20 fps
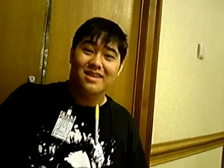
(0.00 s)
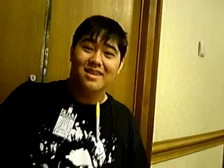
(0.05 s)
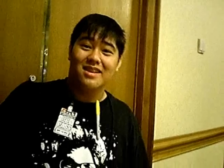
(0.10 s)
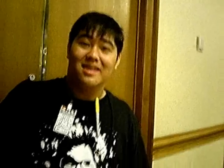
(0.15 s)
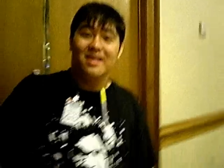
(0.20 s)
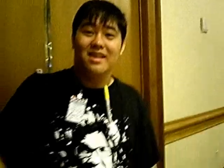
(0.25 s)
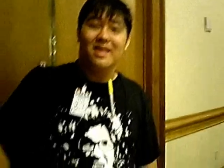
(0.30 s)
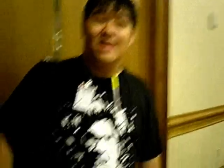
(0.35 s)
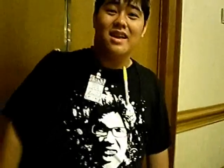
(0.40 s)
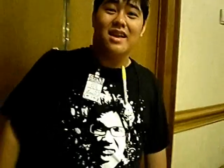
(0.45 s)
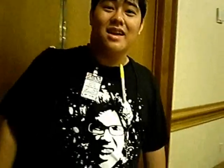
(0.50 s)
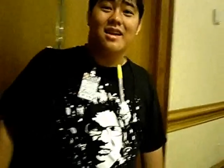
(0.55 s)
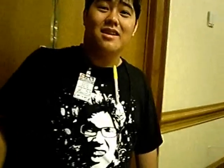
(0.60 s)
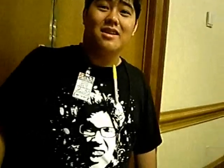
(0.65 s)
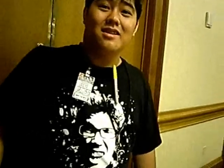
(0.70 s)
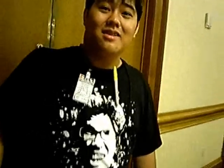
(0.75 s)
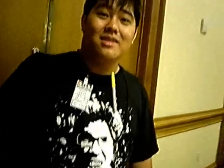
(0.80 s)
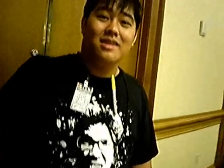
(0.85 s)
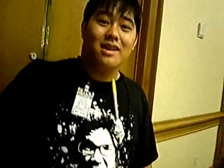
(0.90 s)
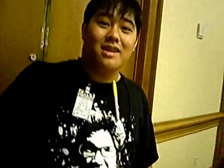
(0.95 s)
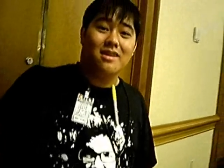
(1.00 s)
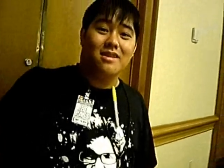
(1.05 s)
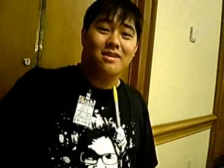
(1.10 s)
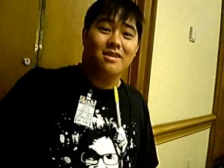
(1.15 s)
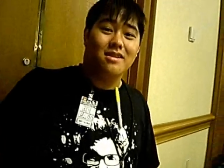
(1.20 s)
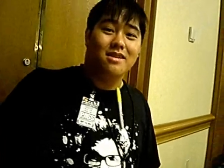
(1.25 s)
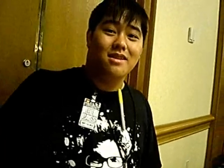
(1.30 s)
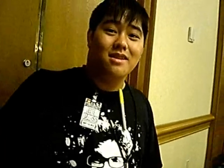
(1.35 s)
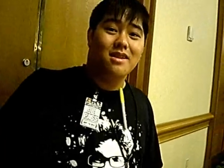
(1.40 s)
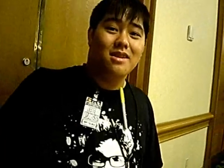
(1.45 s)
And then we asked them if they want to be in our
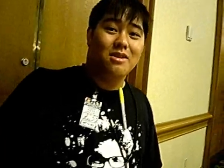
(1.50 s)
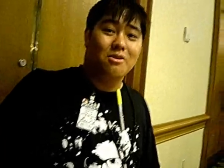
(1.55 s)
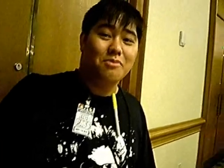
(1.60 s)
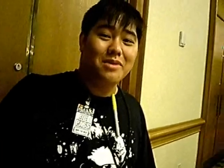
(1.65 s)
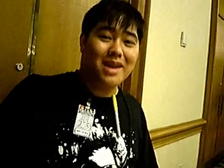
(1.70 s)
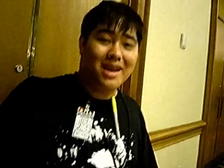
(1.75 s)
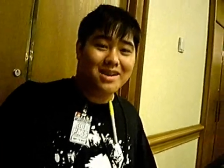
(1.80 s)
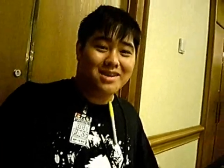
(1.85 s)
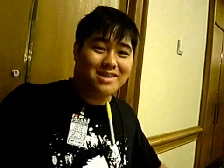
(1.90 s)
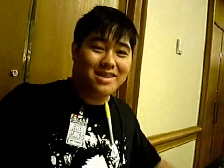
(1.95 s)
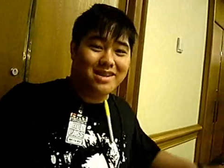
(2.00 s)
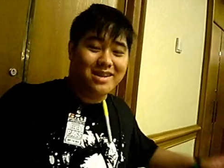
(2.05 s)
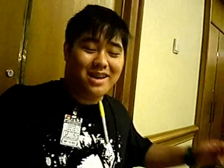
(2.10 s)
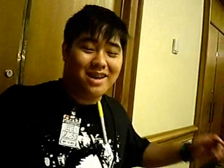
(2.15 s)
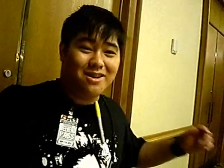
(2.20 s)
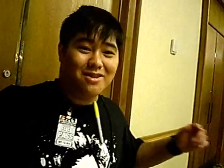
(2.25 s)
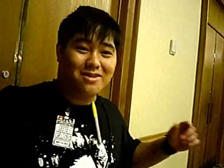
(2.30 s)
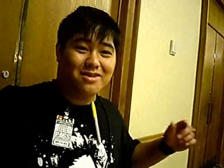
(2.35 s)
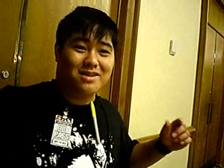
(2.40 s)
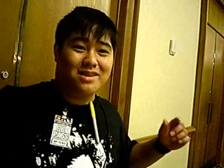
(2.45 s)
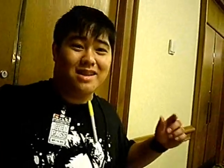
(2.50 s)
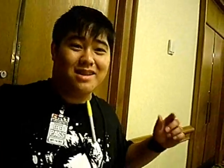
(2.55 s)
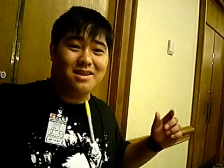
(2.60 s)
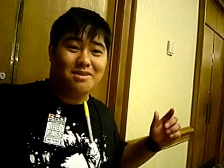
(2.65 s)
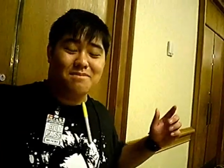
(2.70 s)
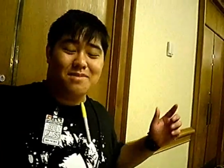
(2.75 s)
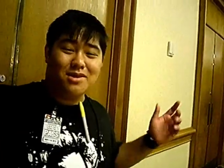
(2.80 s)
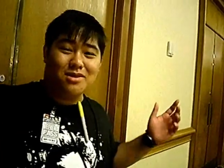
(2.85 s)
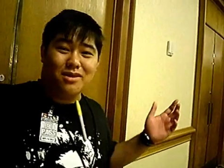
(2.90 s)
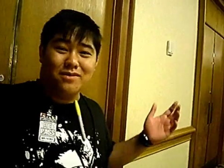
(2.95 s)
montage. We actually yelled
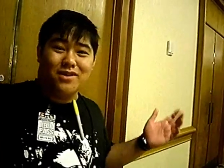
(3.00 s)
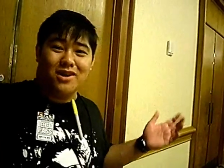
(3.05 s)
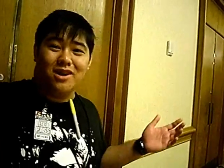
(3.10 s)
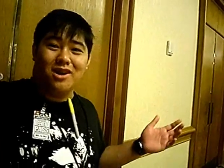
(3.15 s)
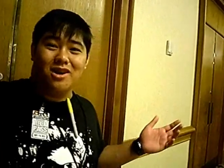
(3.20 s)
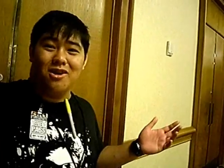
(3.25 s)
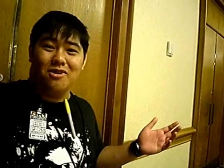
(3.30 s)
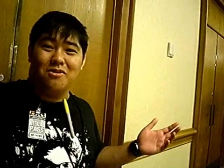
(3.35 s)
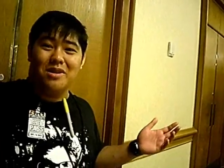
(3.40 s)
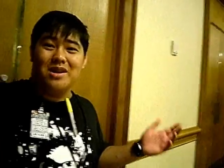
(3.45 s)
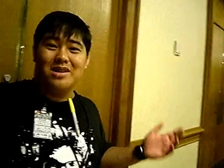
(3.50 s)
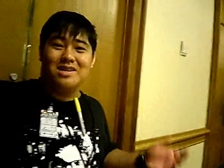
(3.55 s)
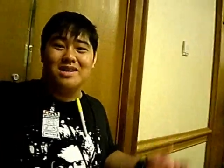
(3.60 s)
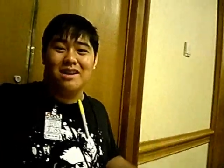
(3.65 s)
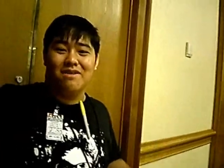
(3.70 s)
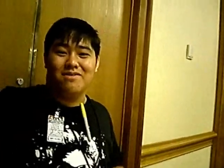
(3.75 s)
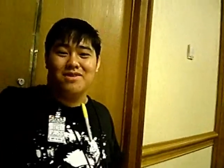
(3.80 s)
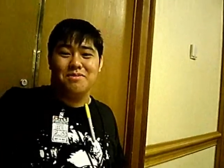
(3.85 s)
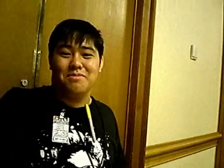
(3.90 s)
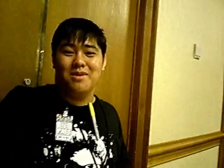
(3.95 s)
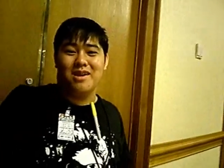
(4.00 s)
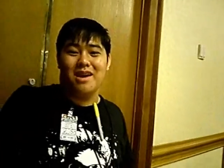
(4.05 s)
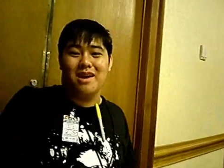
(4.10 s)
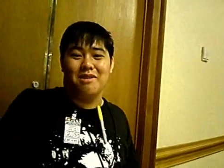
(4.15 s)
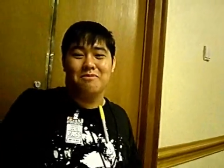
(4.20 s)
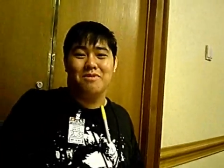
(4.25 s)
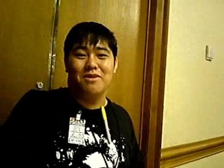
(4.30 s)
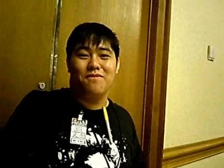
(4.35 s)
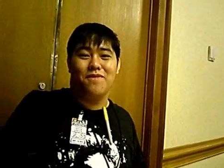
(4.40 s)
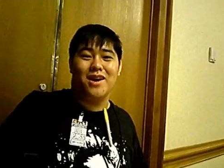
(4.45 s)
in the middle of the hallway
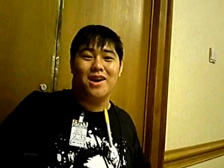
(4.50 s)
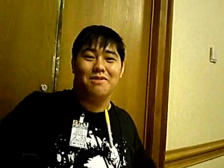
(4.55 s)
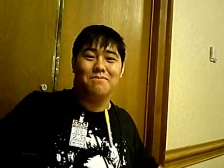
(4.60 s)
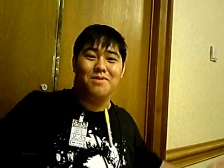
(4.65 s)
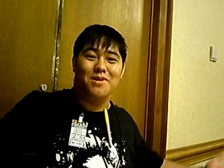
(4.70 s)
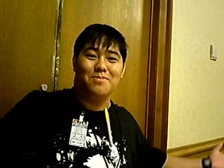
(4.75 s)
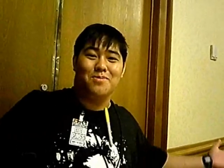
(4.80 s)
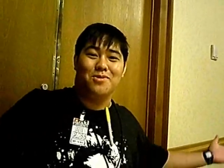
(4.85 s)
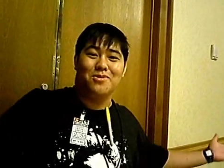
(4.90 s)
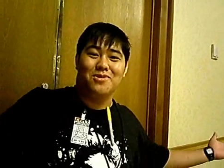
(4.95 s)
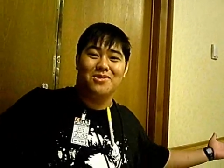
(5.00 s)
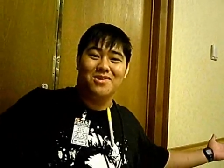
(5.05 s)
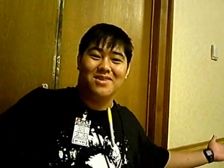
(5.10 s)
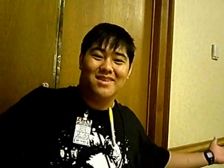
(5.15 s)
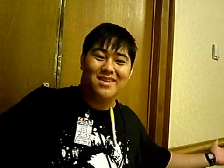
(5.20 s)
DFTBA, and we found people.